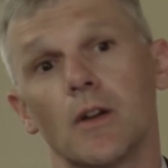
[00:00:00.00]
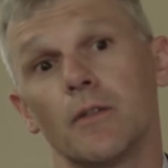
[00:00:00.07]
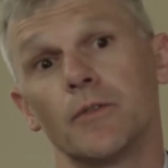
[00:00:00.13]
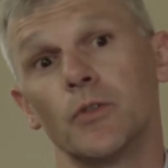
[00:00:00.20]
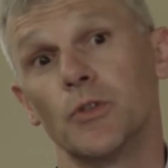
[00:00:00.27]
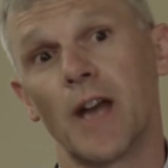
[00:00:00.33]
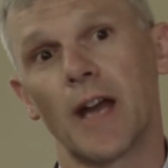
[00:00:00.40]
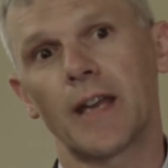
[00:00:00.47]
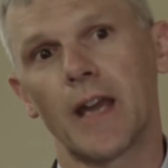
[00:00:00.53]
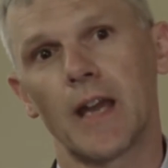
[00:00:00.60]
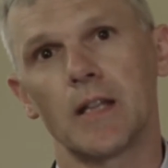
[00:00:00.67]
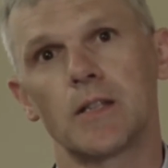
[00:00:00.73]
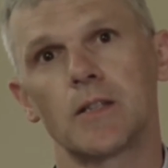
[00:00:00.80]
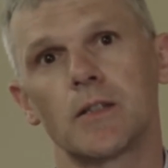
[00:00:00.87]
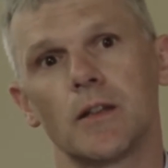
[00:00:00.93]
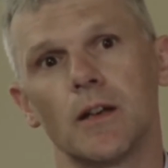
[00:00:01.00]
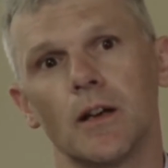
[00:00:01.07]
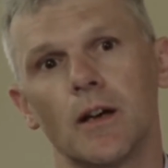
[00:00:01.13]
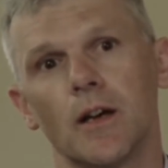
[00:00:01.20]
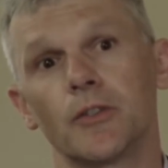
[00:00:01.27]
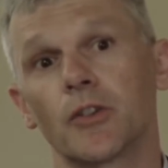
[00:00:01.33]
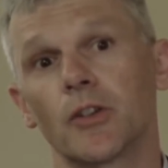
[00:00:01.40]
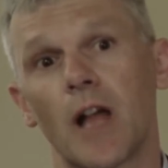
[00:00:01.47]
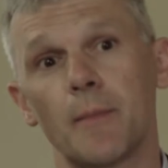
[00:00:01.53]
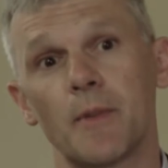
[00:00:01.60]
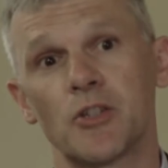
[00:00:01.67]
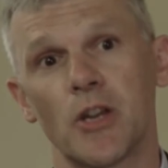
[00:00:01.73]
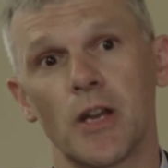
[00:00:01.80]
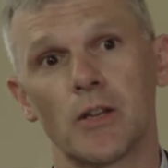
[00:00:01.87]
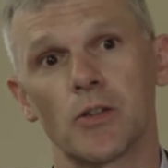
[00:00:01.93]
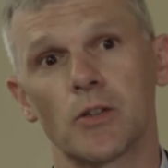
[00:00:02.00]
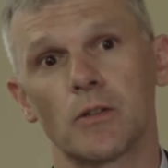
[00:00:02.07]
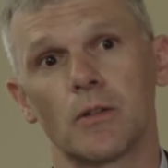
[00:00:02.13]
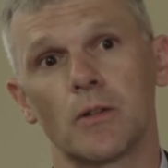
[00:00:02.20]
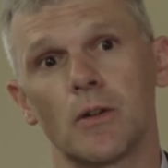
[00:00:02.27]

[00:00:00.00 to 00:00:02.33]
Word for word: few decades uh, under climate change.